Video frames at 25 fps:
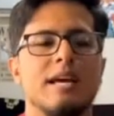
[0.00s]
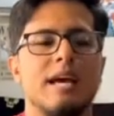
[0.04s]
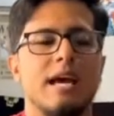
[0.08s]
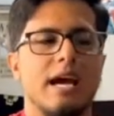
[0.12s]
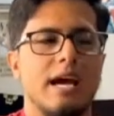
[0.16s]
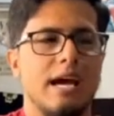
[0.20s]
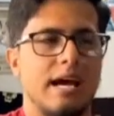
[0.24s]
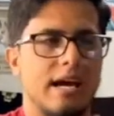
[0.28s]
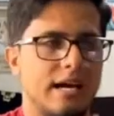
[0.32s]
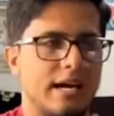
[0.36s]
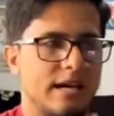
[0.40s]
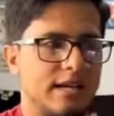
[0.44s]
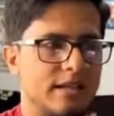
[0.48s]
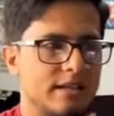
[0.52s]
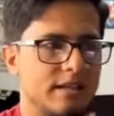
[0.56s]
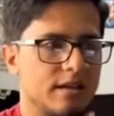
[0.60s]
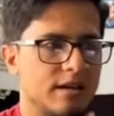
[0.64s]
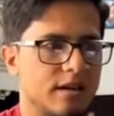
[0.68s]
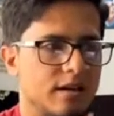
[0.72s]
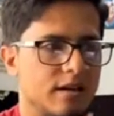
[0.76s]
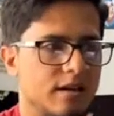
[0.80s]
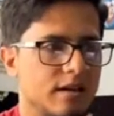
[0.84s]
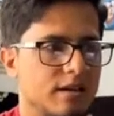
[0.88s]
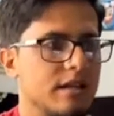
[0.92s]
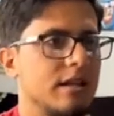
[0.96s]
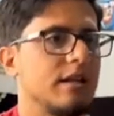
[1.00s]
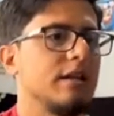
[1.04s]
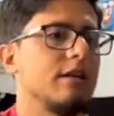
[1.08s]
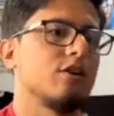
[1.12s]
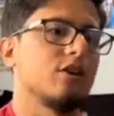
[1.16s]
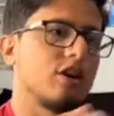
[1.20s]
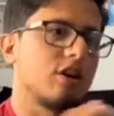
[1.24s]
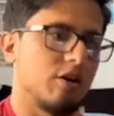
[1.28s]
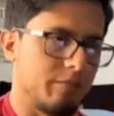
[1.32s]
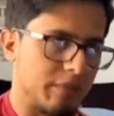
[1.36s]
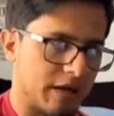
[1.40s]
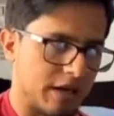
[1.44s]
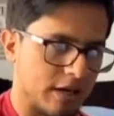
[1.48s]
and then he'll
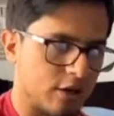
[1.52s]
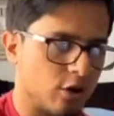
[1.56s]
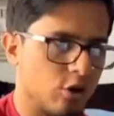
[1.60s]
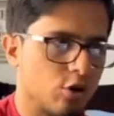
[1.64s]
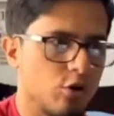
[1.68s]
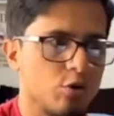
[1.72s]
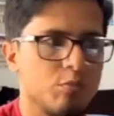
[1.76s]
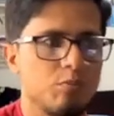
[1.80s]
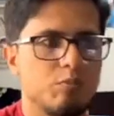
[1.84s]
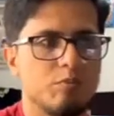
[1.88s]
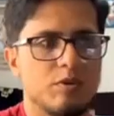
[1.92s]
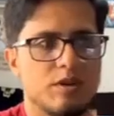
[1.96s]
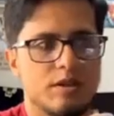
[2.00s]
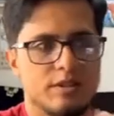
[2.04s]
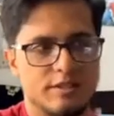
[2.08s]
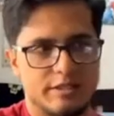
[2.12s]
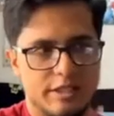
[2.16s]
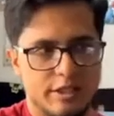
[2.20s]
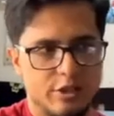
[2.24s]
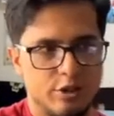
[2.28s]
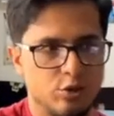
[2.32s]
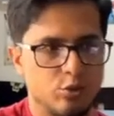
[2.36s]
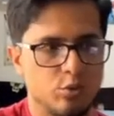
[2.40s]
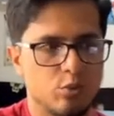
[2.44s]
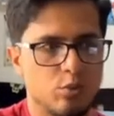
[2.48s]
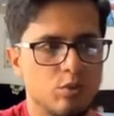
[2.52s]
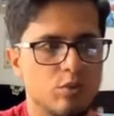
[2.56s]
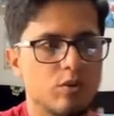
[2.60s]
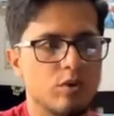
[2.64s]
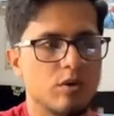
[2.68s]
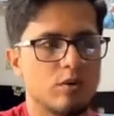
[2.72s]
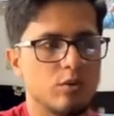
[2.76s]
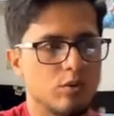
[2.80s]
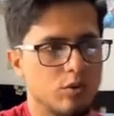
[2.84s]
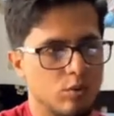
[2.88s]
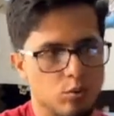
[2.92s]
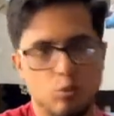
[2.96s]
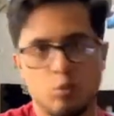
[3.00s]
come back home, continue
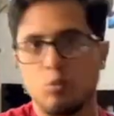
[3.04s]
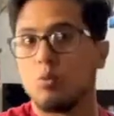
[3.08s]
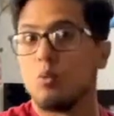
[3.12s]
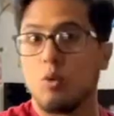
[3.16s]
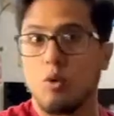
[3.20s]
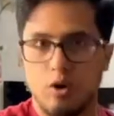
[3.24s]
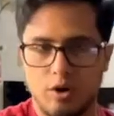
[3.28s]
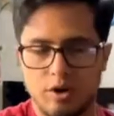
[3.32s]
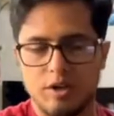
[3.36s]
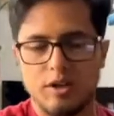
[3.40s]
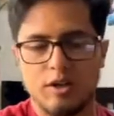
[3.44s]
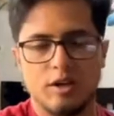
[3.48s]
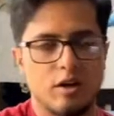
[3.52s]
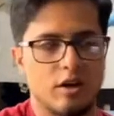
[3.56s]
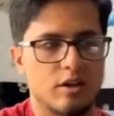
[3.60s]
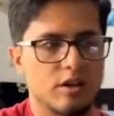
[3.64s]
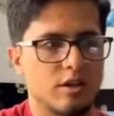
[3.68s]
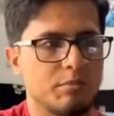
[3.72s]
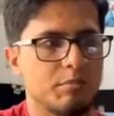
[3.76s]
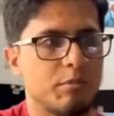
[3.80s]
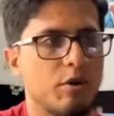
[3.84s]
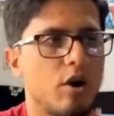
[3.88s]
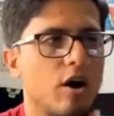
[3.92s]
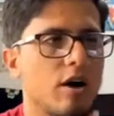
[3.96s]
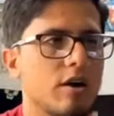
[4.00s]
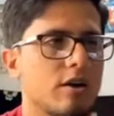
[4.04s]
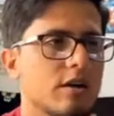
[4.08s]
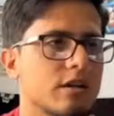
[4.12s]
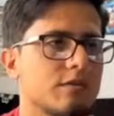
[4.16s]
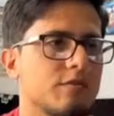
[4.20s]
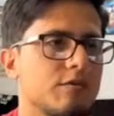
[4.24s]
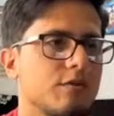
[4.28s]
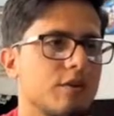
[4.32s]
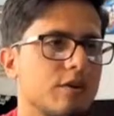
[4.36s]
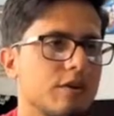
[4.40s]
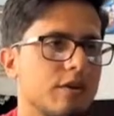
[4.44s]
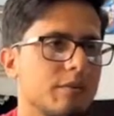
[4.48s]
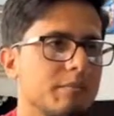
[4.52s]
working on the product
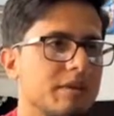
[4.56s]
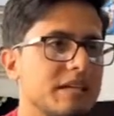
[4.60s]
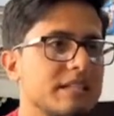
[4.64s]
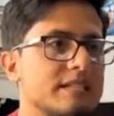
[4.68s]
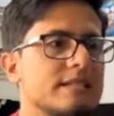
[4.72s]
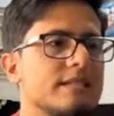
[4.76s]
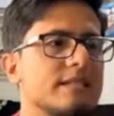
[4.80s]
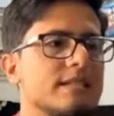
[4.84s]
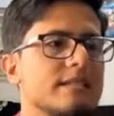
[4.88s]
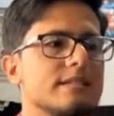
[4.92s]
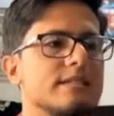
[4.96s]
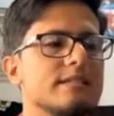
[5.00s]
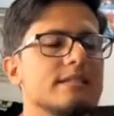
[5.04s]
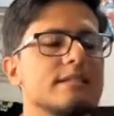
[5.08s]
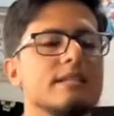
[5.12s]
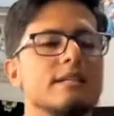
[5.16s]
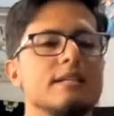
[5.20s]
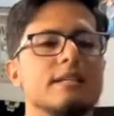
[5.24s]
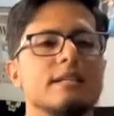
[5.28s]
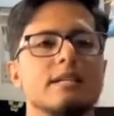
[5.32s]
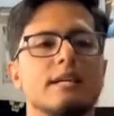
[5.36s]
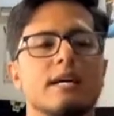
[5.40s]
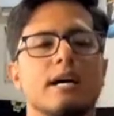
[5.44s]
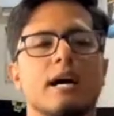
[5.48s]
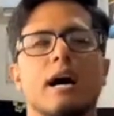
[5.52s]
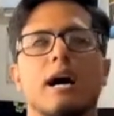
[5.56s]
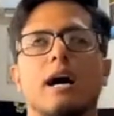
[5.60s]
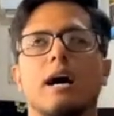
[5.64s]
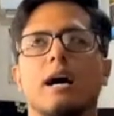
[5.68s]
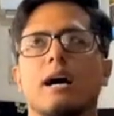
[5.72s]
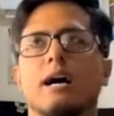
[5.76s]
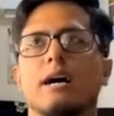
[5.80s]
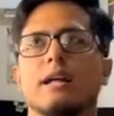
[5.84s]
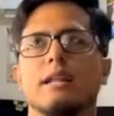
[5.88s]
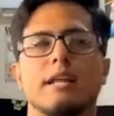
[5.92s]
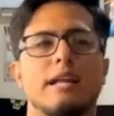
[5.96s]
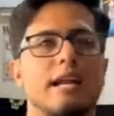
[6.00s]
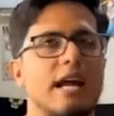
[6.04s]
for the business.
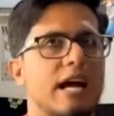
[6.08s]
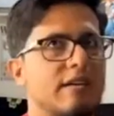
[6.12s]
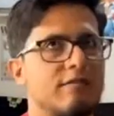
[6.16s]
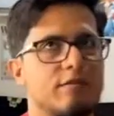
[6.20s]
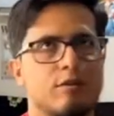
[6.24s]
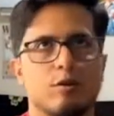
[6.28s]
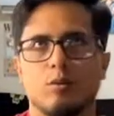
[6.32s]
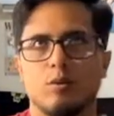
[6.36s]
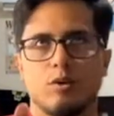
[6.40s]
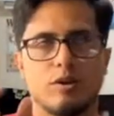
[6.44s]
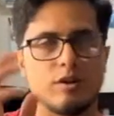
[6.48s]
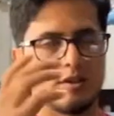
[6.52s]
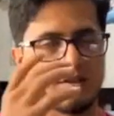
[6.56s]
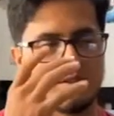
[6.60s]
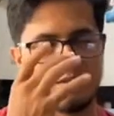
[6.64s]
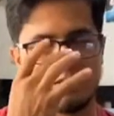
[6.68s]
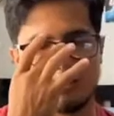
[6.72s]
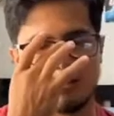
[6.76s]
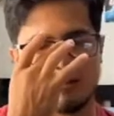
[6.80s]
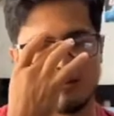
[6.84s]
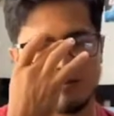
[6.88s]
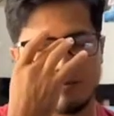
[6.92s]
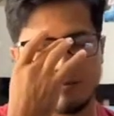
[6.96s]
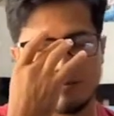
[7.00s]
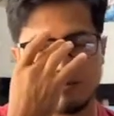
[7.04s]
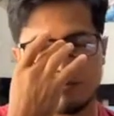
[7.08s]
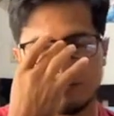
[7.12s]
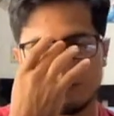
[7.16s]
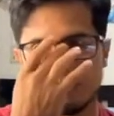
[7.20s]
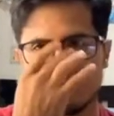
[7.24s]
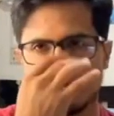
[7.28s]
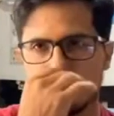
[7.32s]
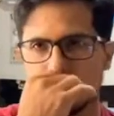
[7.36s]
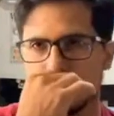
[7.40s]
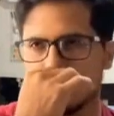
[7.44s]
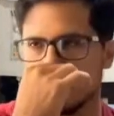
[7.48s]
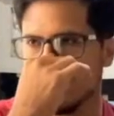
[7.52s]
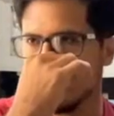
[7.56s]
Then afterwards,
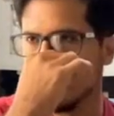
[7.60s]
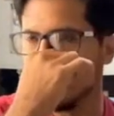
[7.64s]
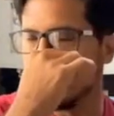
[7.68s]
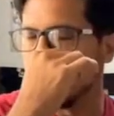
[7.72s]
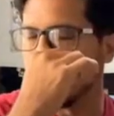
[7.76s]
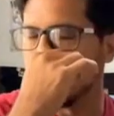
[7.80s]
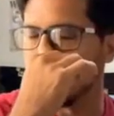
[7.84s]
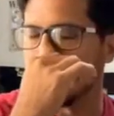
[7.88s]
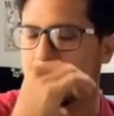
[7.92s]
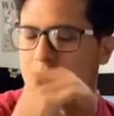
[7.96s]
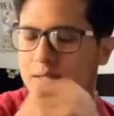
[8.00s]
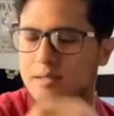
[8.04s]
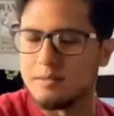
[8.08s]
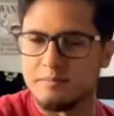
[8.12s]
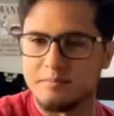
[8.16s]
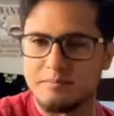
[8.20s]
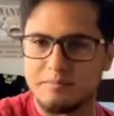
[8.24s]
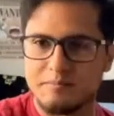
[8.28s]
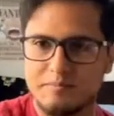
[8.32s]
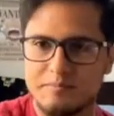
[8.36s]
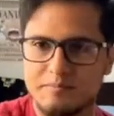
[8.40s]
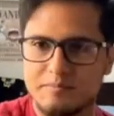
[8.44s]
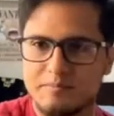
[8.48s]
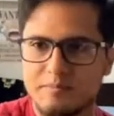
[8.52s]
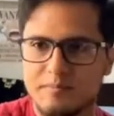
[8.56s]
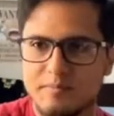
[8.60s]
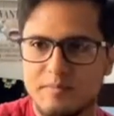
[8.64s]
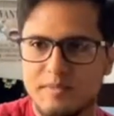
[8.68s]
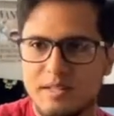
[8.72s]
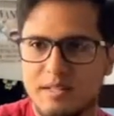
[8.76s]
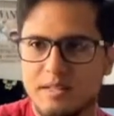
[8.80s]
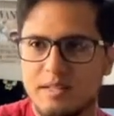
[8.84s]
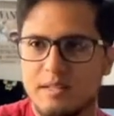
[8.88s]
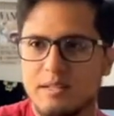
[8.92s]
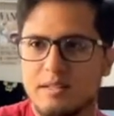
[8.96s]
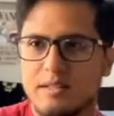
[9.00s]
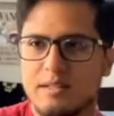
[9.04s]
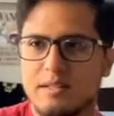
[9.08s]
um,
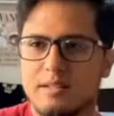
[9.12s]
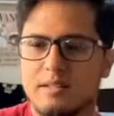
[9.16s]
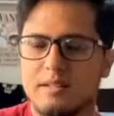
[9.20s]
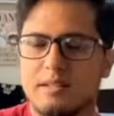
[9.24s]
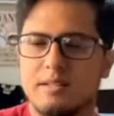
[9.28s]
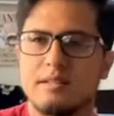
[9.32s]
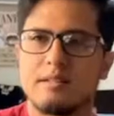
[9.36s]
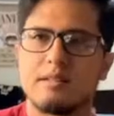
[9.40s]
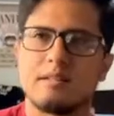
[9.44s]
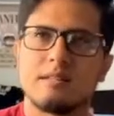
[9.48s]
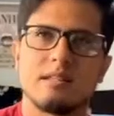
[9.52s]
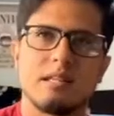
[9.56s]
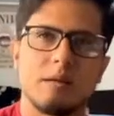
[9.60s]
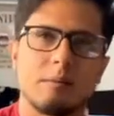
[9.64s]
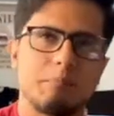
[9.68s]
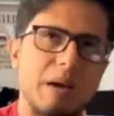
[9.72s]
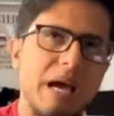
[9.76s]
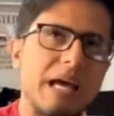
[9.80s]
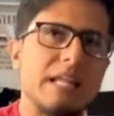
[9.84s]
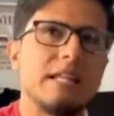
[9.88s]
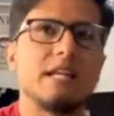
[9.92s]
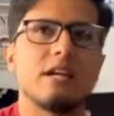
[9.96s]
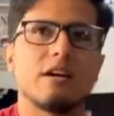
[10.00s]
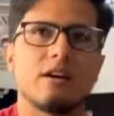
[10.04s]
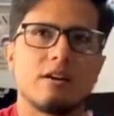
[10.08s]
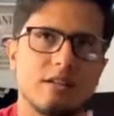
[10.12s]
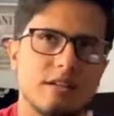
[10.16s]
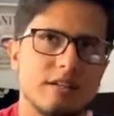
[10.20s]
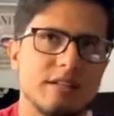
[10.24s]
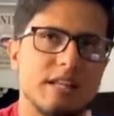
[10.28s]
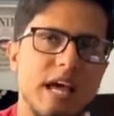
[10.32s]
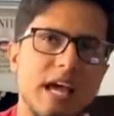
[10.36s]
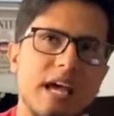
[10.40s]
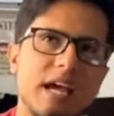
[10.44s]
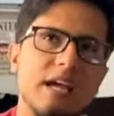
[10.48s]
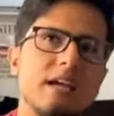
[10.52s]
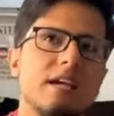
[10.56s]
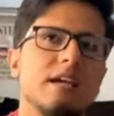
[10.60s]
depending on the
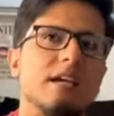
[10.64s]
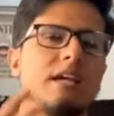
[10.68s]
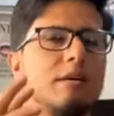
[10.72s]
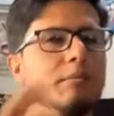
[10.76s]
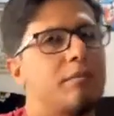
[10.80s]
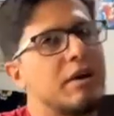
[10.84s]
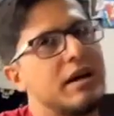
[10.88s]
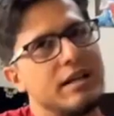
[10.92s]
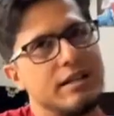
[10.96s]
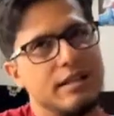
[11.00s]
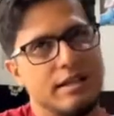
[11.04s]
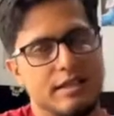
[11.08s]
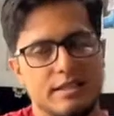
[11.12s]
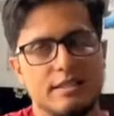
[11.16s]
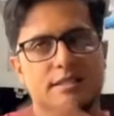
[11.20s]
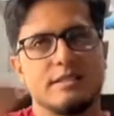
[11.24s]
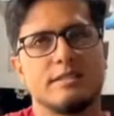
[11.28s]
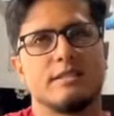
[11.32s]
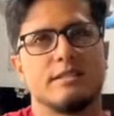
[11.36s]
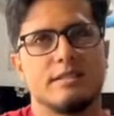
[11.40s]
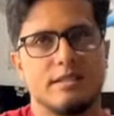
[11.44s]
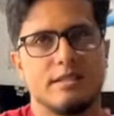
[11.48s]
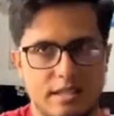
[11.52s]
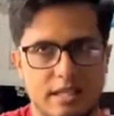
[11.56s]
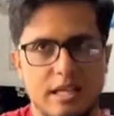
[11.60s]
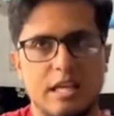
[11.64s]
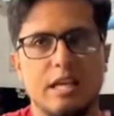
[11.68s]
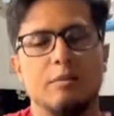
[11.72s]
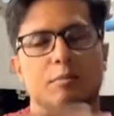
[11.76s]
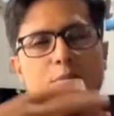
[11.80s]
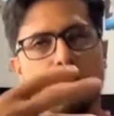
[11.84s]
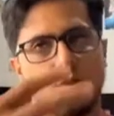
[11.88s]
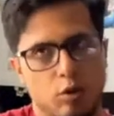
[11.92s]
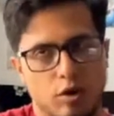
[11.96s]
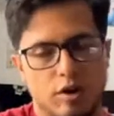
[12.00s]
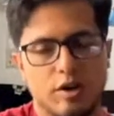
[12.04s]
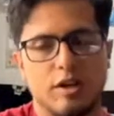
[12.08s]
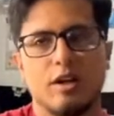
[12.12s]
day, he might need to keep
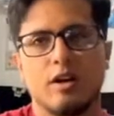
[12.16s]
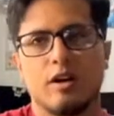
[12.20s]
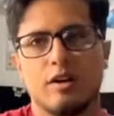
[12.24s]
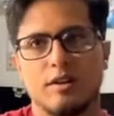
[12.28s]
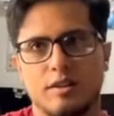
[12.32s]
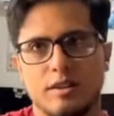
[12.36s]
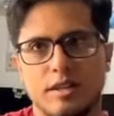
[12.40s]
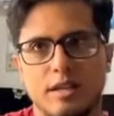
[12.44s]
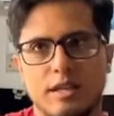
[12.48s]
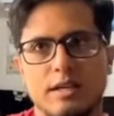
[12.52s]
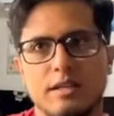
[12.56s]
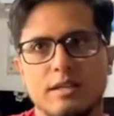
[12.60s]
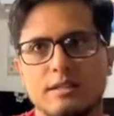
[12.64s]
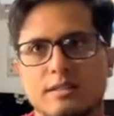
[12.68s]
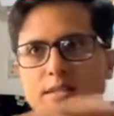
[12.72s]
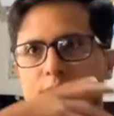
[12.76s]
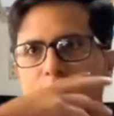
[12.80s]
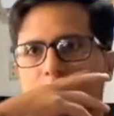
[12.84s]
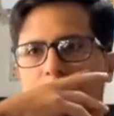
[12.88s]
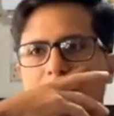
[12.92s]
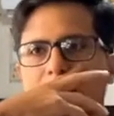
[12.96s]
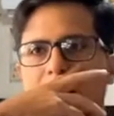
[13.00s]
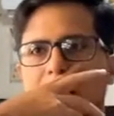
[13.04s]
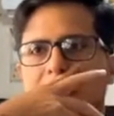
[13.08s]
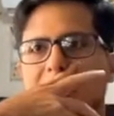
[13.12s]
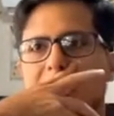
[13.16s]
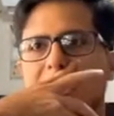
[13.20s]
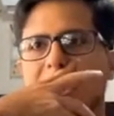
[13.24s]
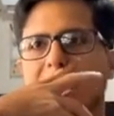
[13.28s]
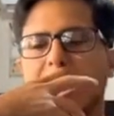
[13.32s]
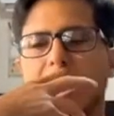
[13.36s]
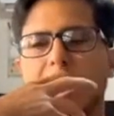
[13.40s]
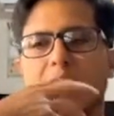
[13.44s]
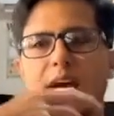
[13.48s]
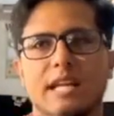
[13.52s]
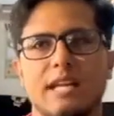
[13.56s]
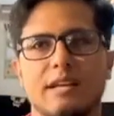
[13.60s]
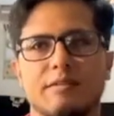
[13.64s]
working on things.
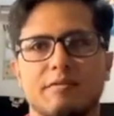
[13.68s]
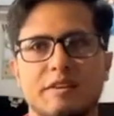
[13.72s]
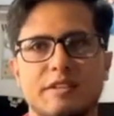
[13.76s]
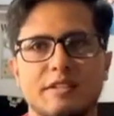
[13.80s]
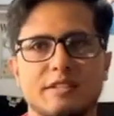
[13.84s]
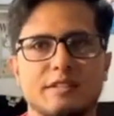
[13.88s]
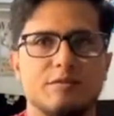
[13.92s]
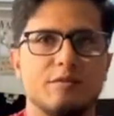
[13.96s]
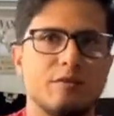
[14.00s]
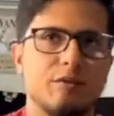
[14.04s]
And if he's